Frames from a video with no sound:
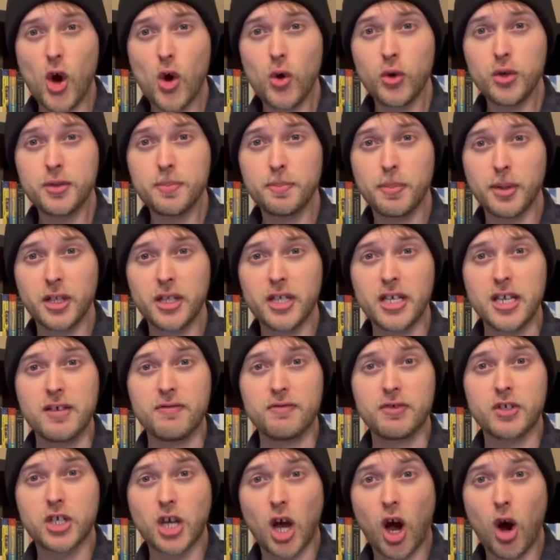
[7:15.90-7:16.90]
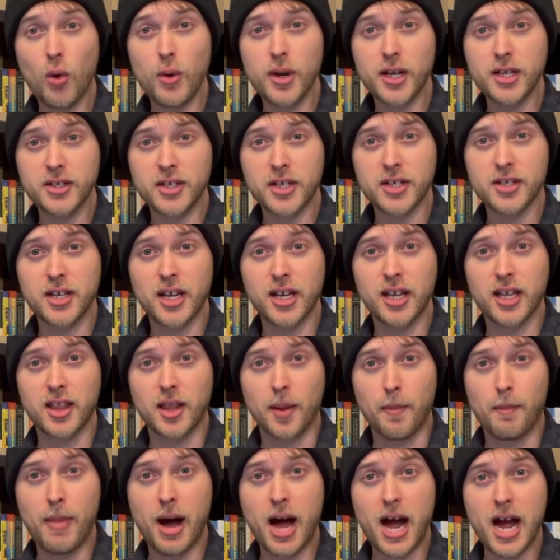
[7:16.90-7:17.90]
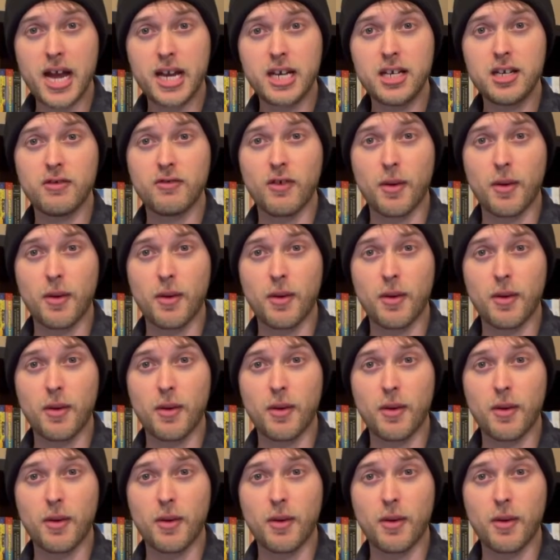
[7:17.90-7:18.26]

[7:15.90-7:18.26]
those beliefs coexisting in the mind